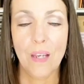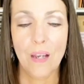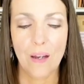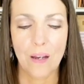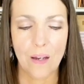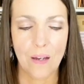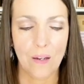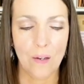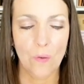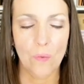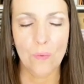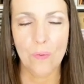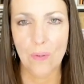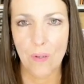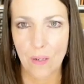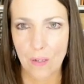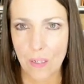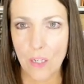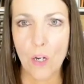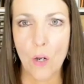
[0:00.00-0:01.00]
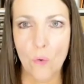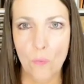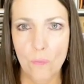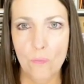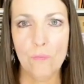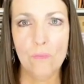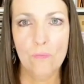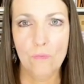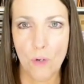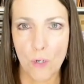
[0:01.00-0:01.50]
uh, you know,
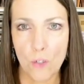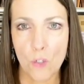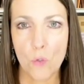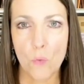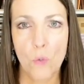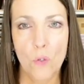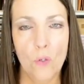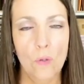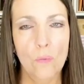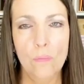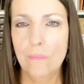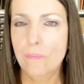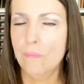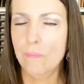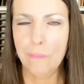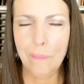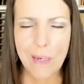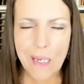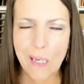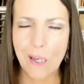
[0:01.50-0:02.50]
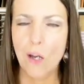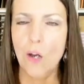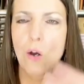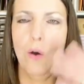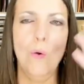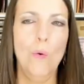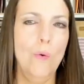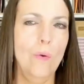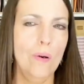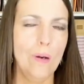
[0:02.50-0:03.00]
virtual
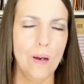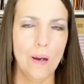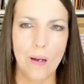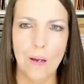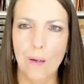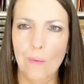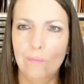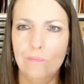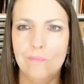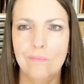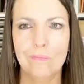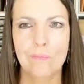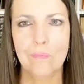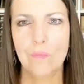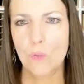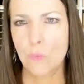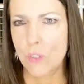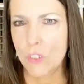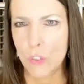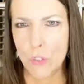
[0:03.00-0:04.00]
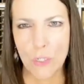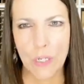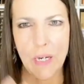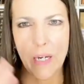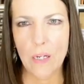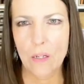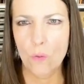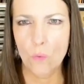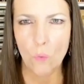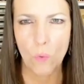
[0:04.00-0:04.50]
bingo, um,
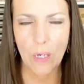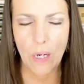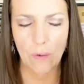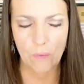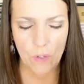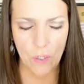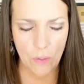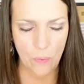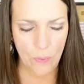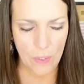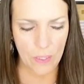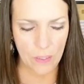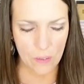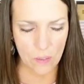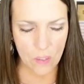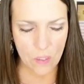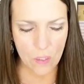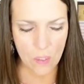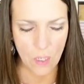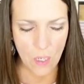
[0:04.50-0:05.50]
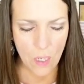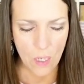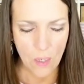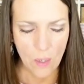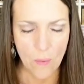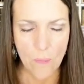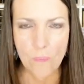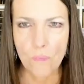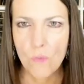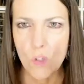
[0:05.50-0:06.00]
retreat, whatever it is,
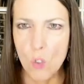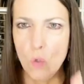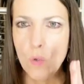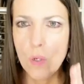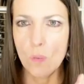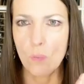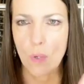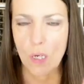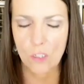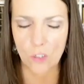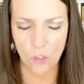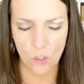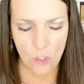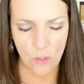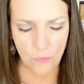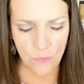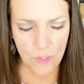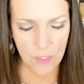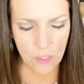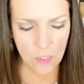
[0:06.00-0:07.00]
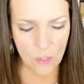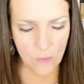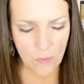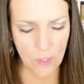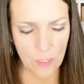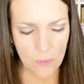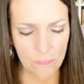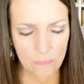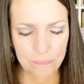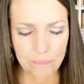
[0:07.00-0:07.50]
you can register for this
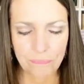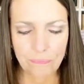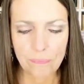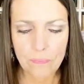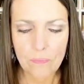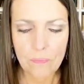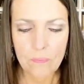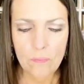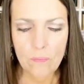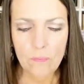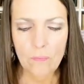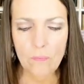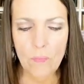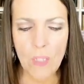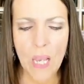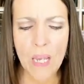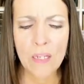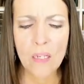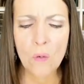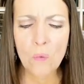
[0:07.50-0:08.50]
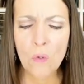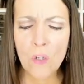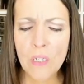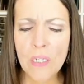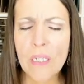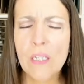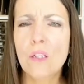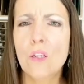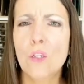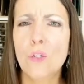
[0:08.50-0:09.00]
event. And it will
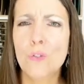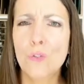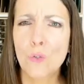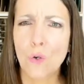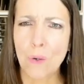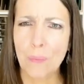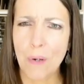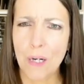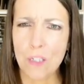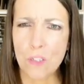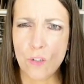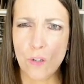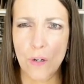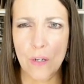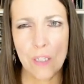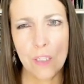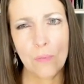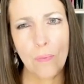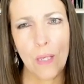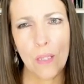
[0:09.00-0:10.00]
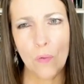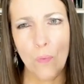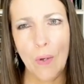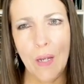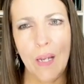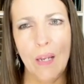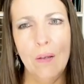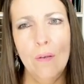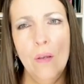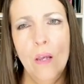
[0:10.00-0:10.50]
include door prize drawings, by the
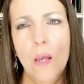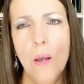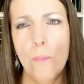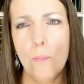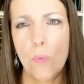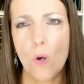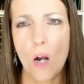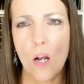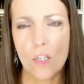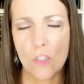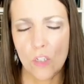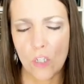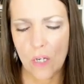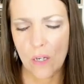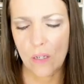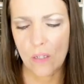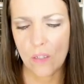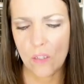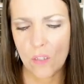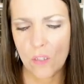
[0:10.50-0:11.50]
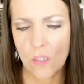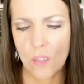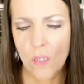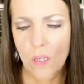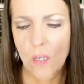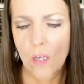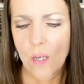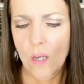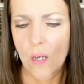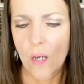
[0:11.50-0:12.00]
way, projects,
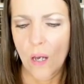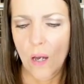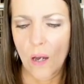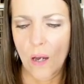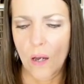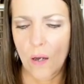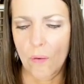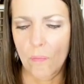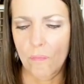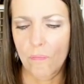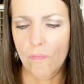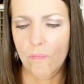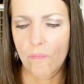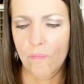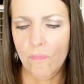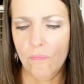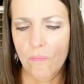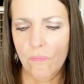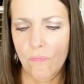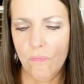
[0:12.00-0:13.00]
um,